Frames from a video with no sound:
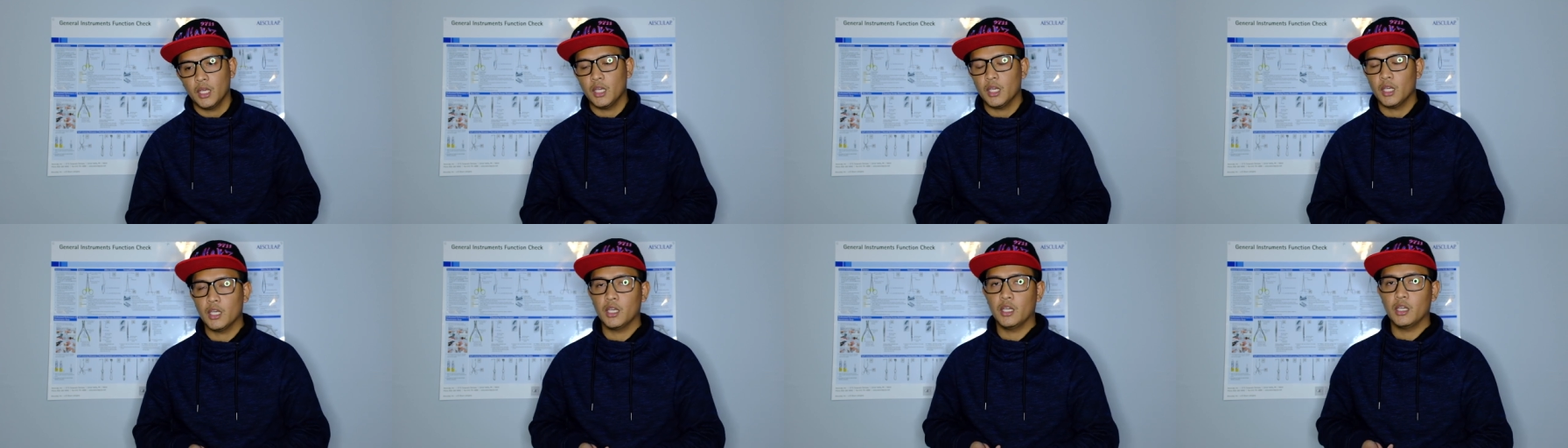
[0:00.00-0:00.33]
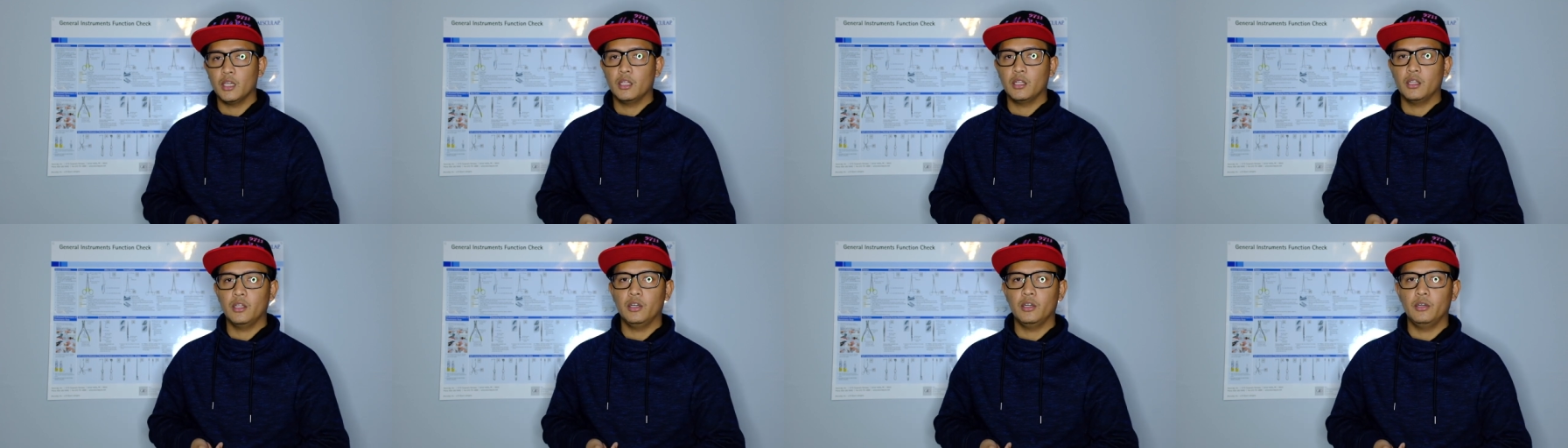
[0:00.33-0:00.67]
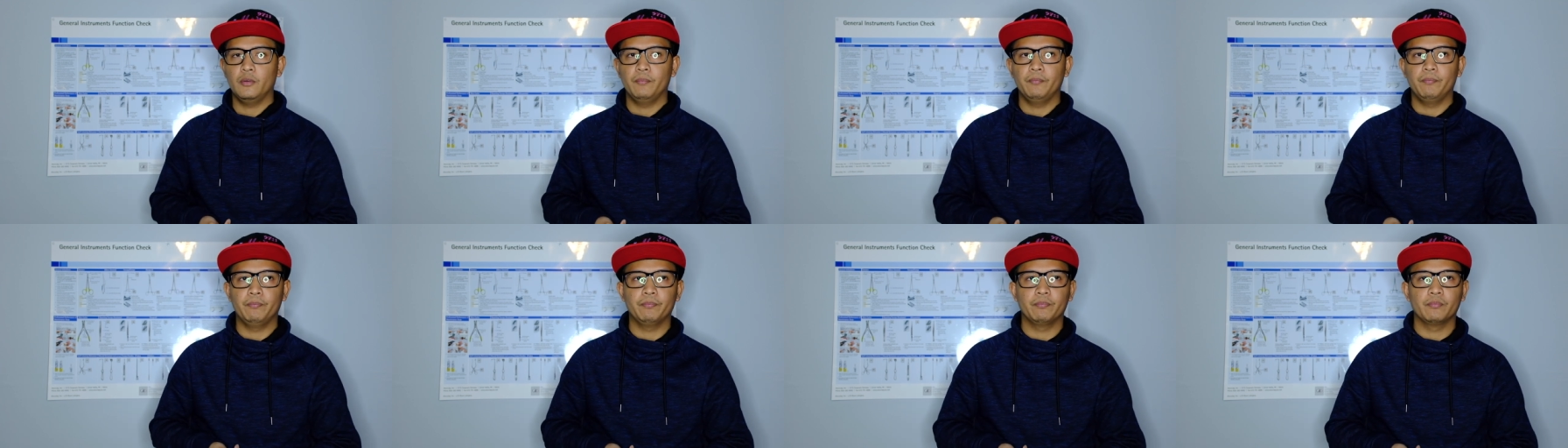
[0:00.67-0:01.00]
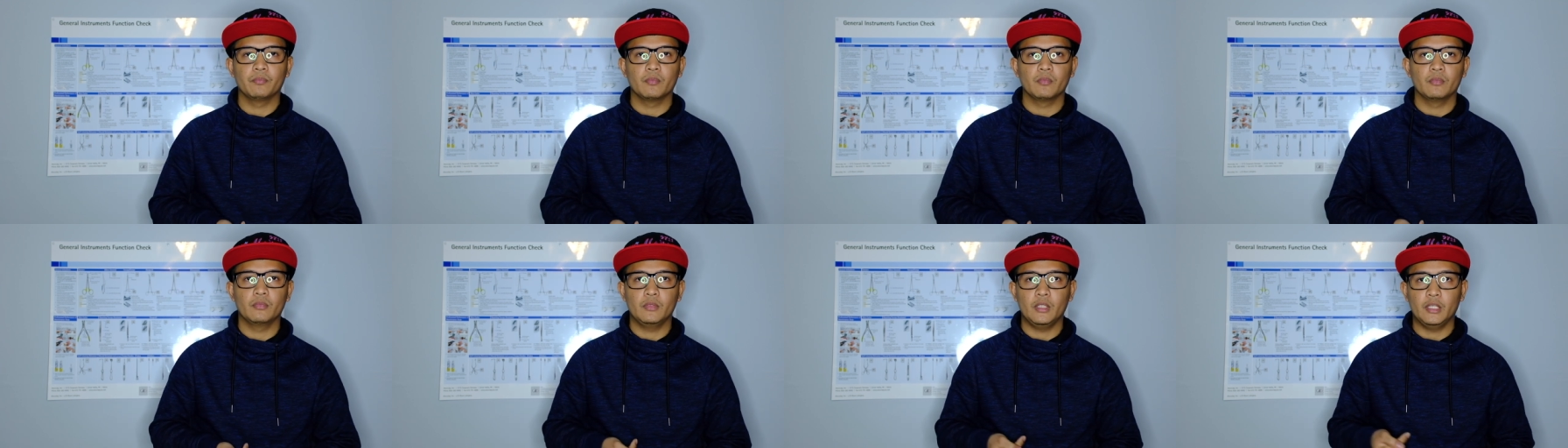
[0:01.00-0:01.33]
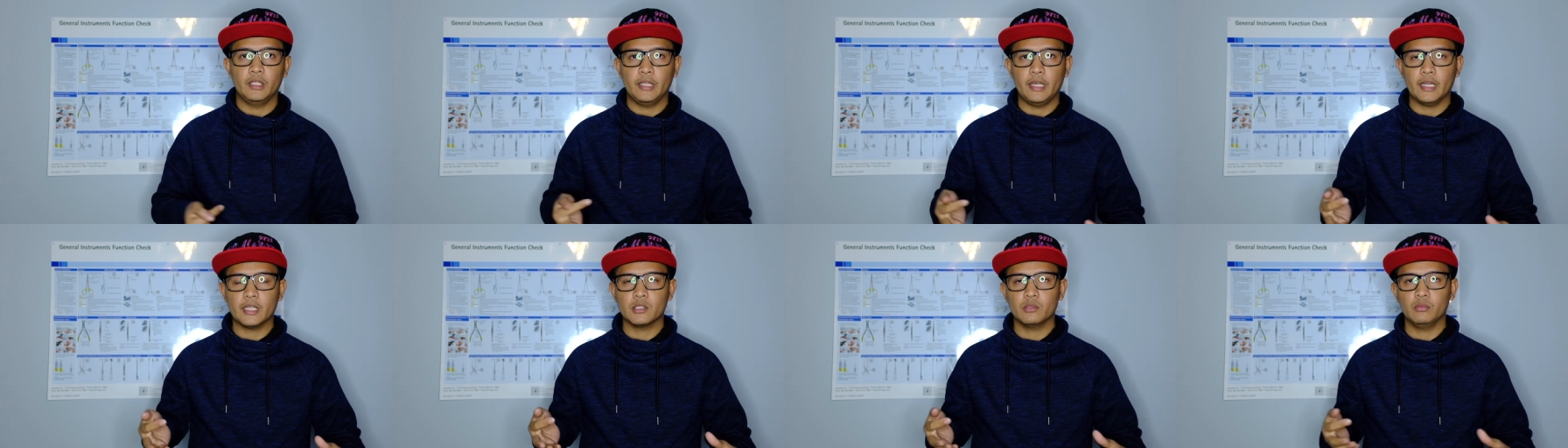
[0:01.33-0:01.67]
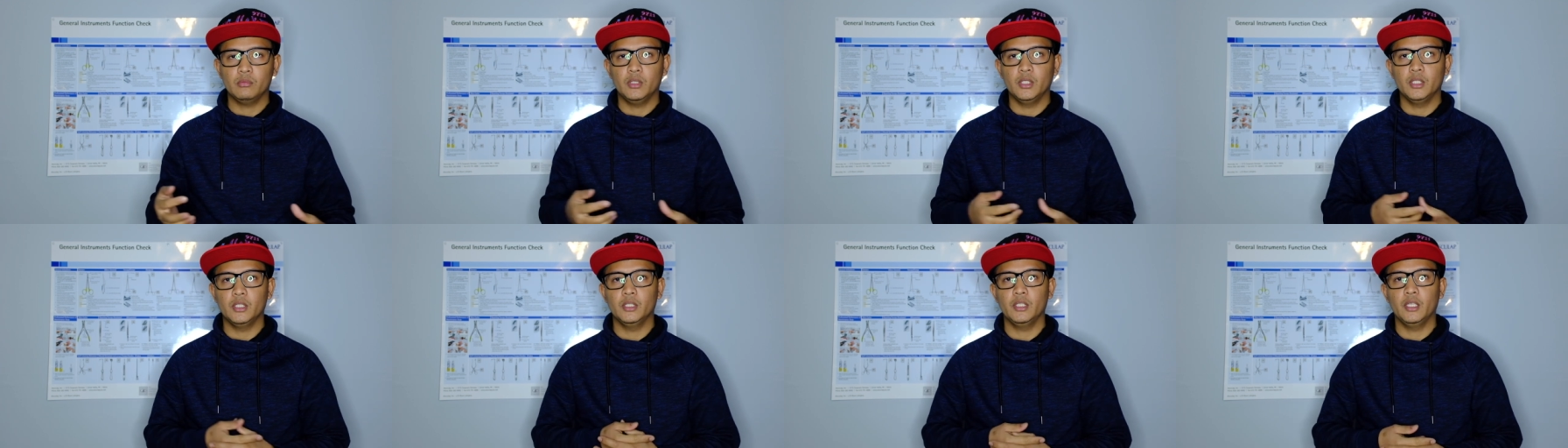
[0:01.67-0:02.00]
And the next
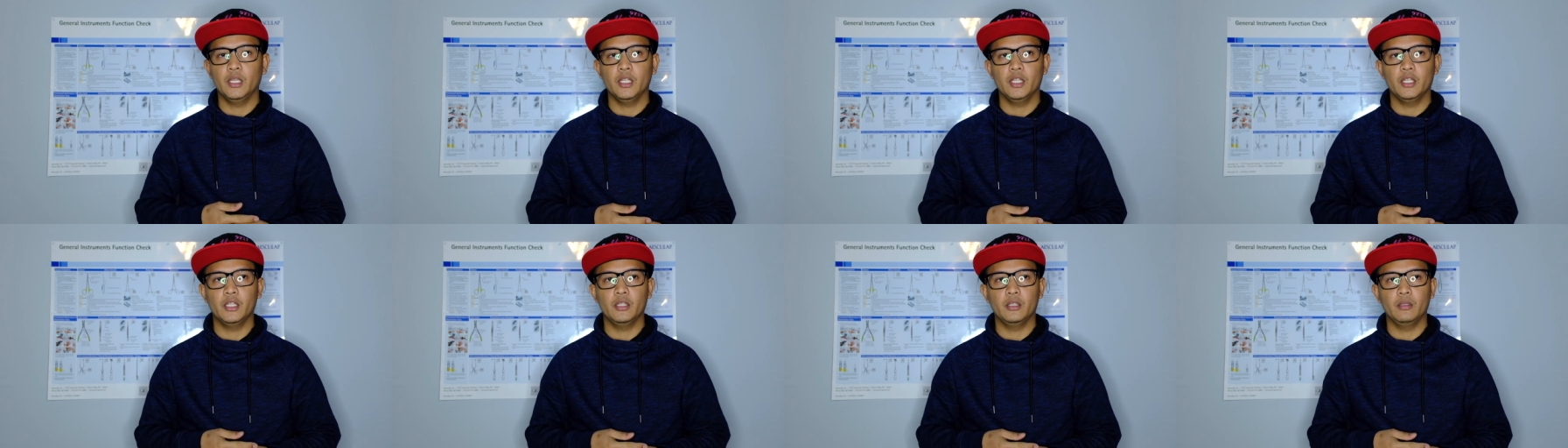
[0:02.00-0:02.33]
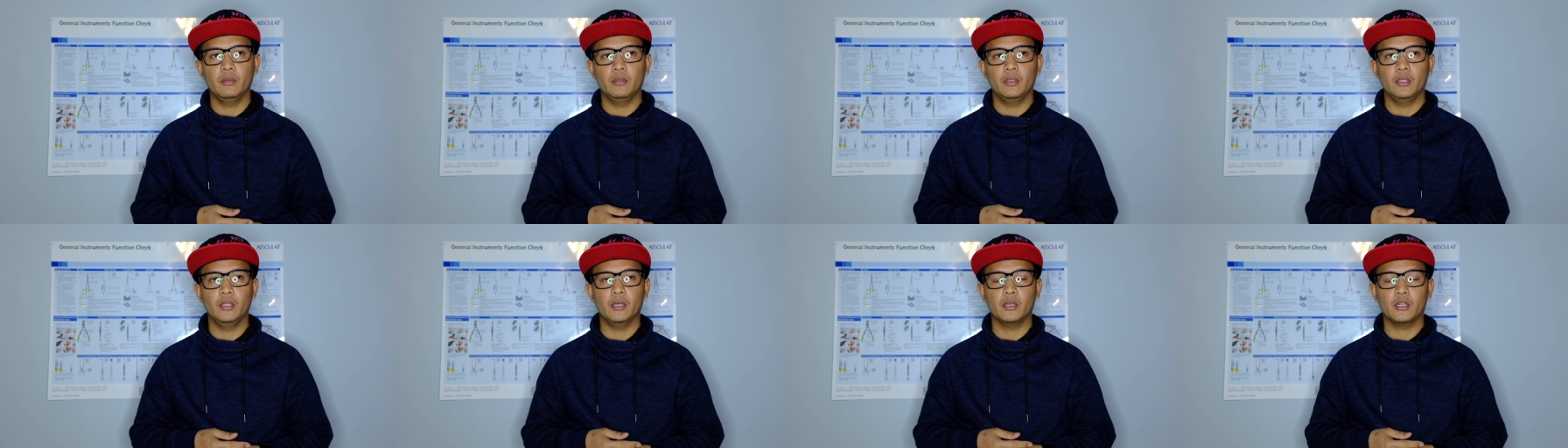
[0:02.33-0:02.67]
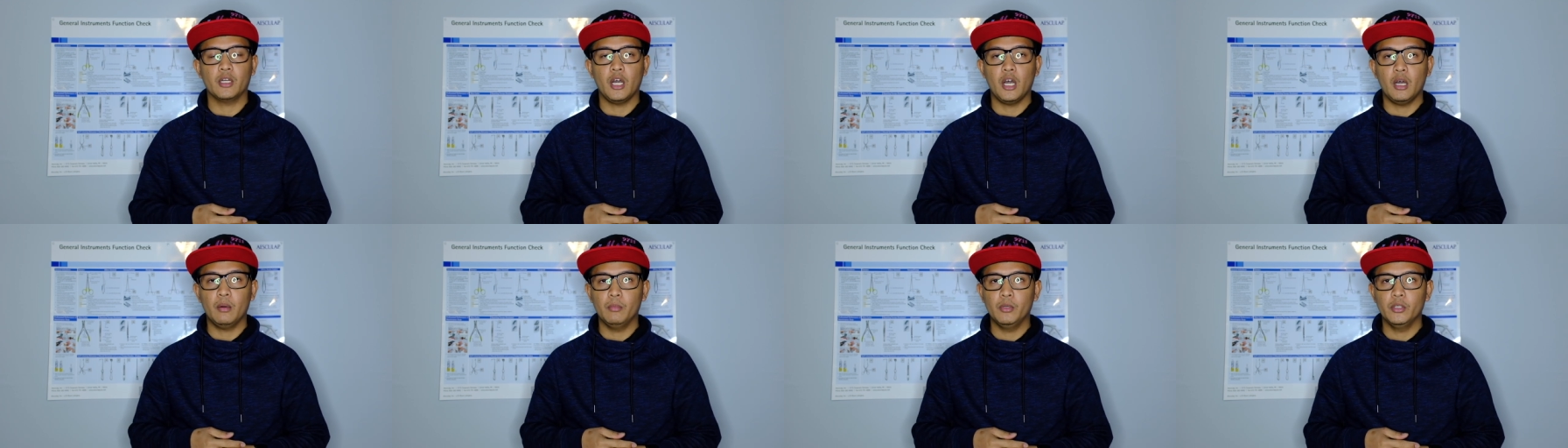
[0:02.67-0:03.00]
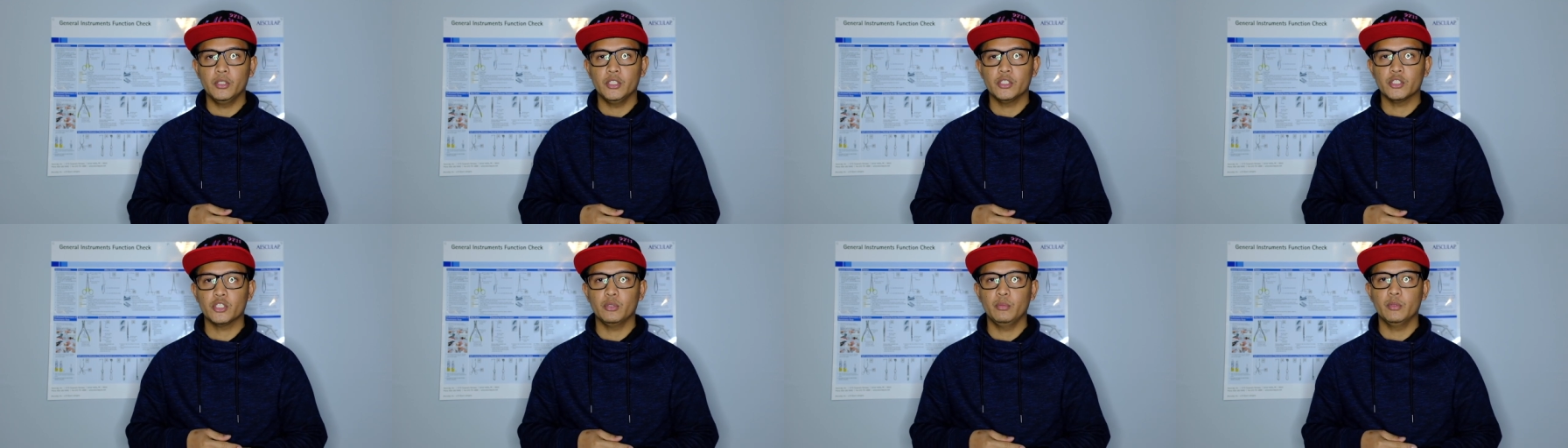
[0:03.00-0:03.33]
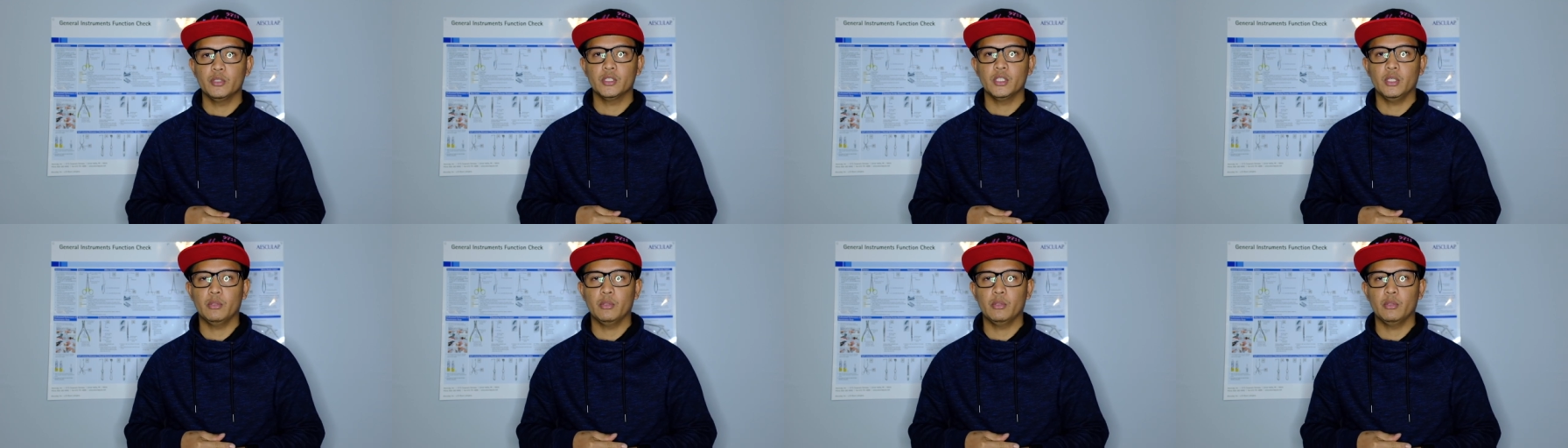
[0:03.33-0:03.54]
one and the common instruments